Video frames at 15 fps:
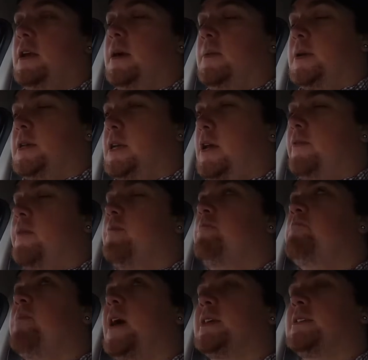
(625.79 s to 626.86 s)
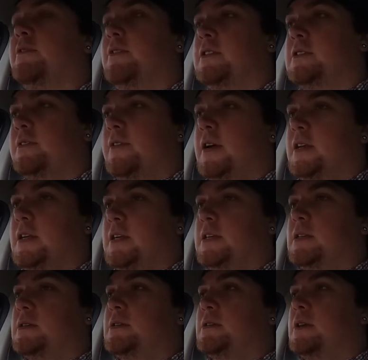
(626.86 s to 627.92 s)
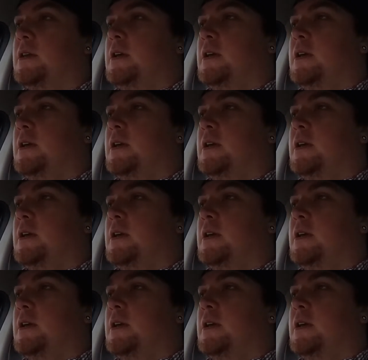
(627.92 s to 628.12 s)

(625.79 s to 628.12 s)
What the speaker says: I did have a massive list of ideas